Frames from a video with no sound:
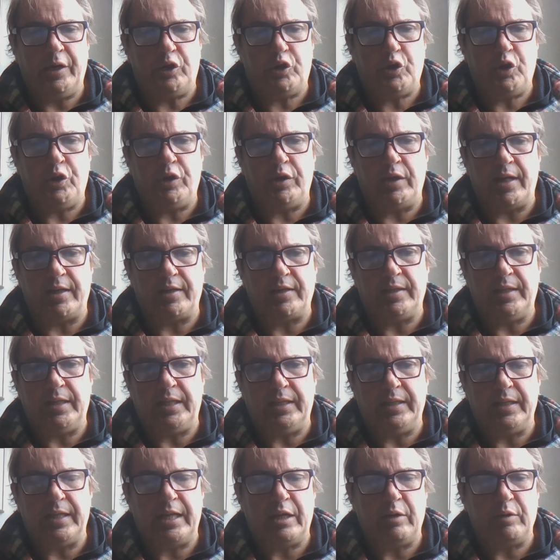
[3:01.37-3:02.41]
it turned out in the
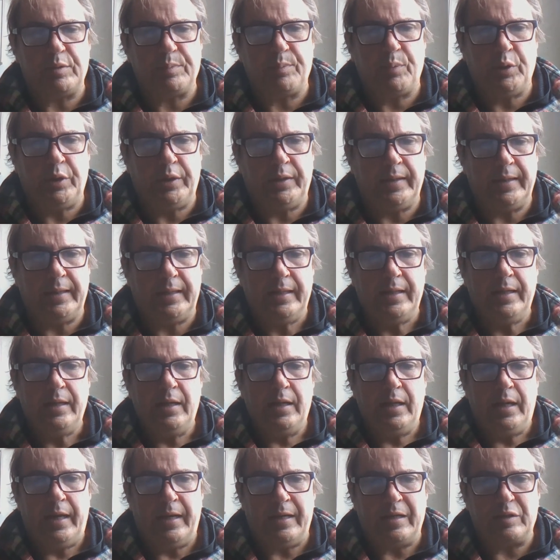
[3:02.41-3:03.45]
end that he was putting it
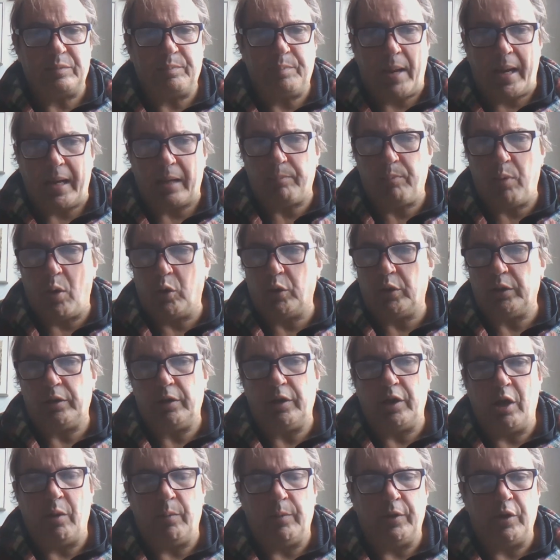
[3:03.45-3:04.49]
in his back pocket,
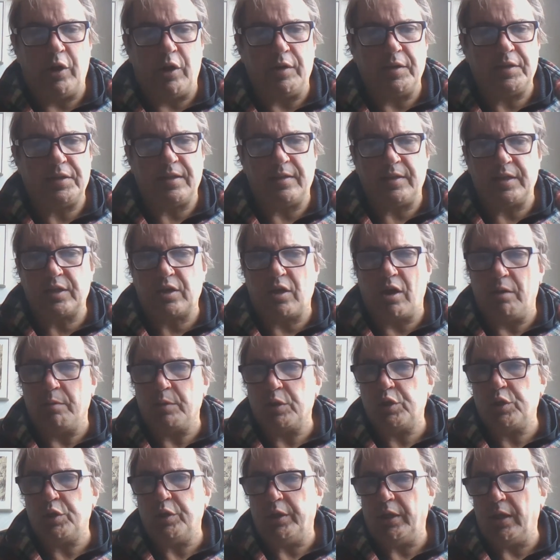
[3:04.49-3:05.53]
and no one noticed that this guy
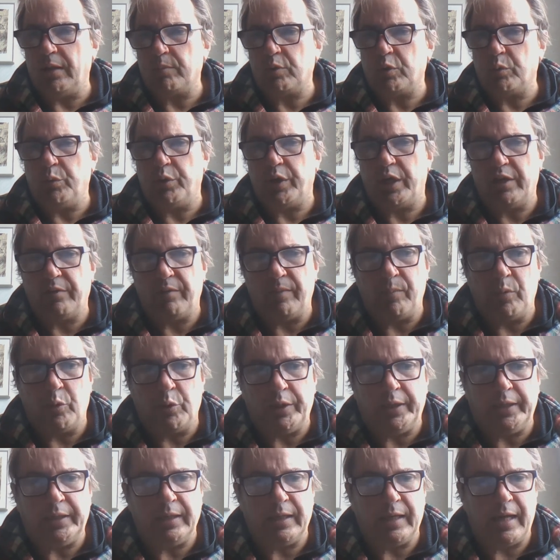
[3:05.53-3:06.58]
was turning up to work every
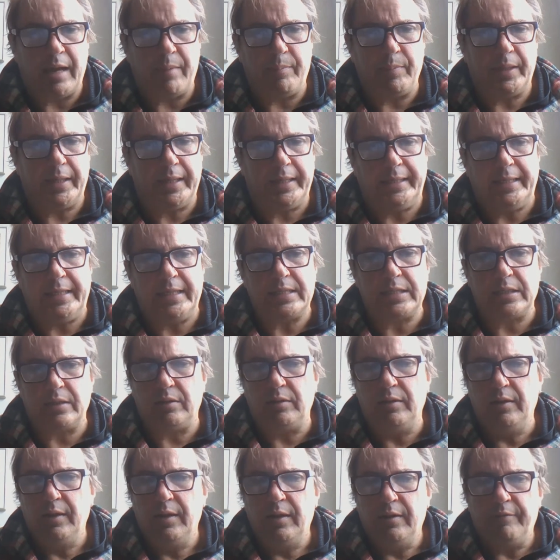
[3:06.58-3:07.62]
morning in Lamborghinis
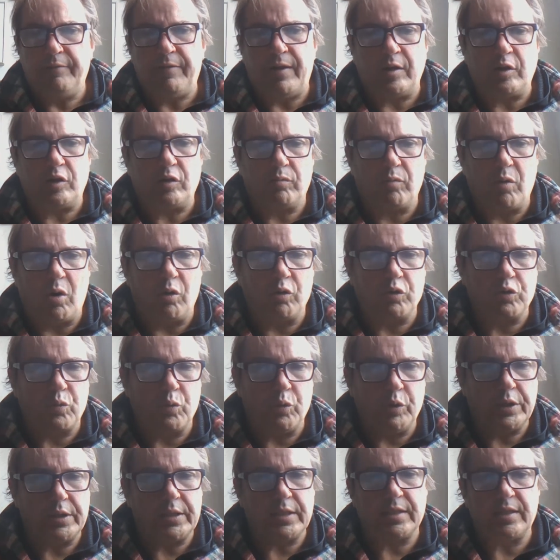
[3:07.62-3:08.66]
and Phantom Rolls
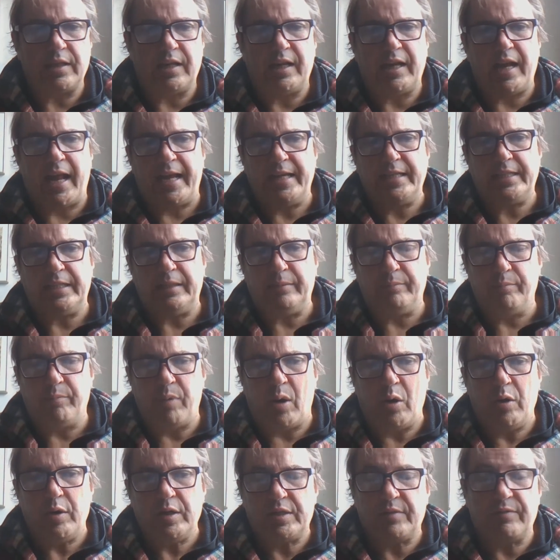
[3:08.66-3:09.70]
Royces and had 18
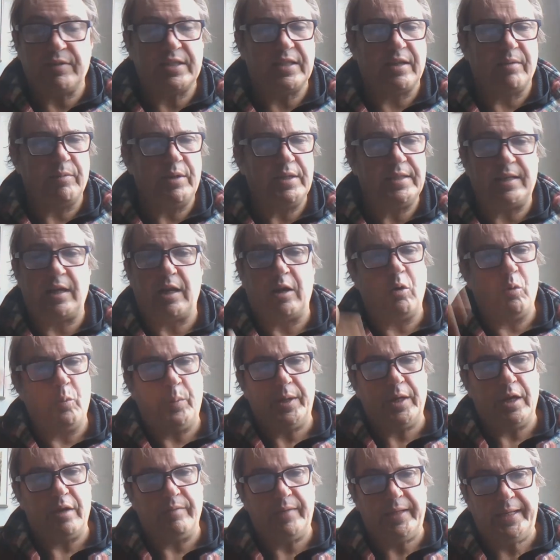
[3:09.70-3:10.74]
boats. For some reason, it all
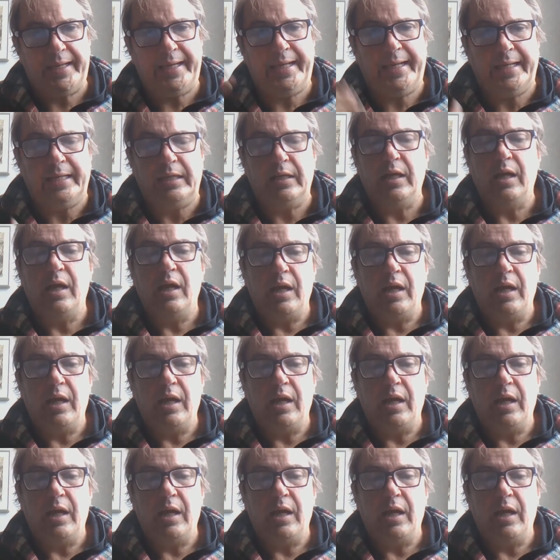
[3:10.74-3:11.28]
went over the head.